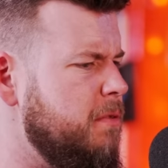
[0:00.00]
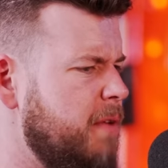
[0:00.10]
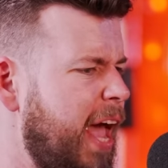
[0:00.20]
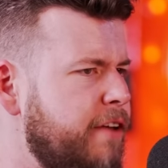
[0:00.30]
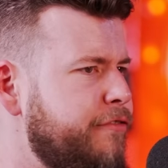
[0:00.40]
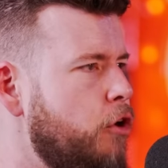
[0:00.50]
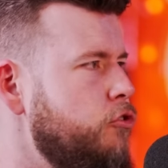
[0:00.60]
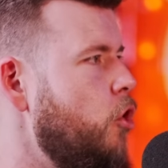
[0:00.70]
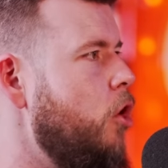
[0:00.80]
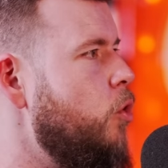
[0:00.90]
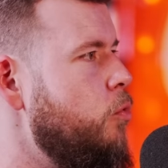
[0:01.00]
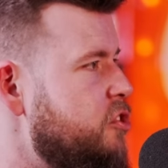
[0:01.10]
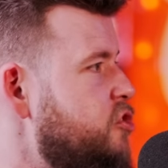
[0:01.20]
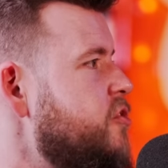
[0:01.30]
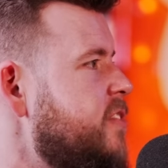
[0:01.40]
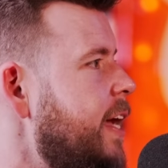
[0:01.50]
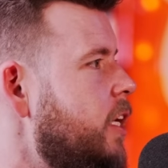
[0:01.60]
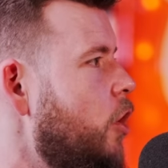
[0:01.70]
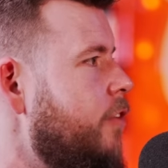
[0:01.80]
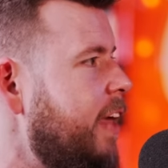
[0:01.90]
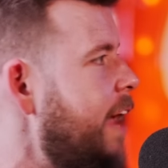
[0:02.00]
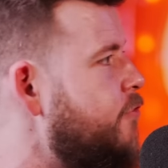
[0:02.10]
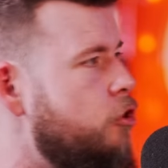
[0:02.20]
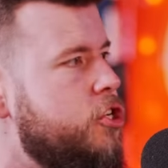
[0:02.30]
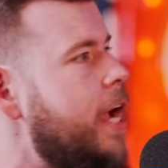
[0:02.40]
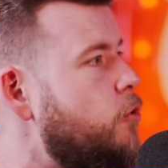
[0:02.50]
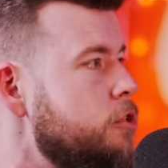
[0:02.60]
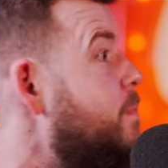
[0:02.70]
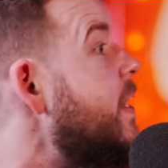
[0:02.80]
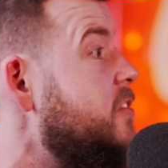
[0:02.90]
The headphone dongle was just taking off, the headphone jack was mm -hmm.